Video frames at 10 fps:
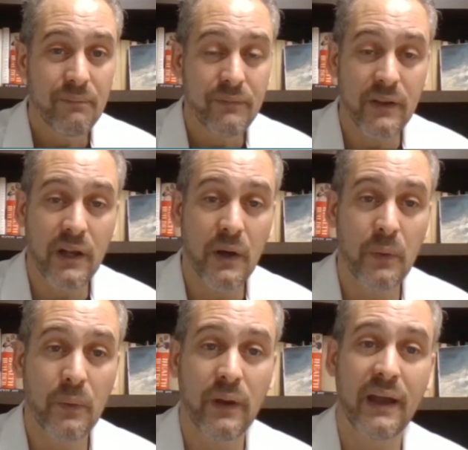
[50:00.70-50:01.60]
and
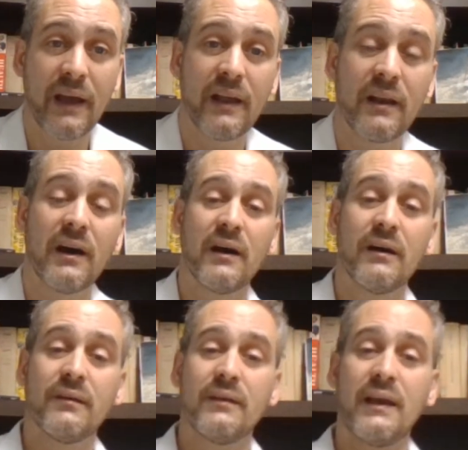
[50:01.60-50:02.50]

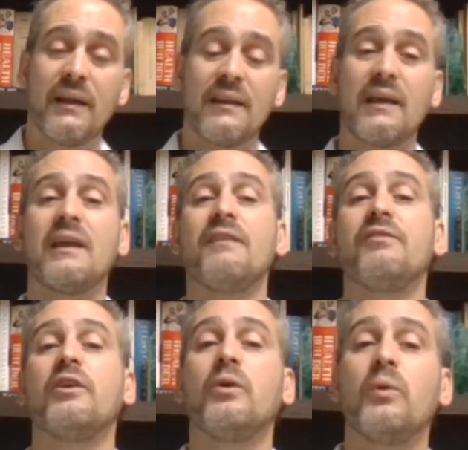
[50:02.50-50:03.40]
then give
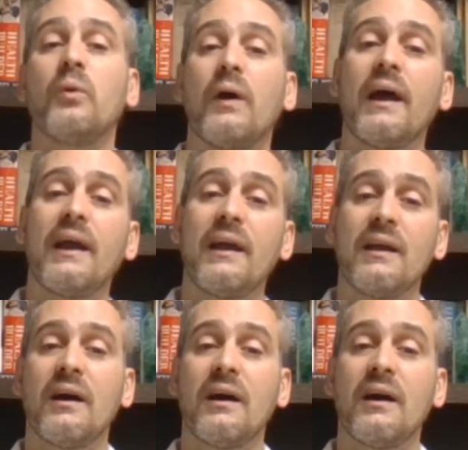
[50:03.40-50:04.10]
you a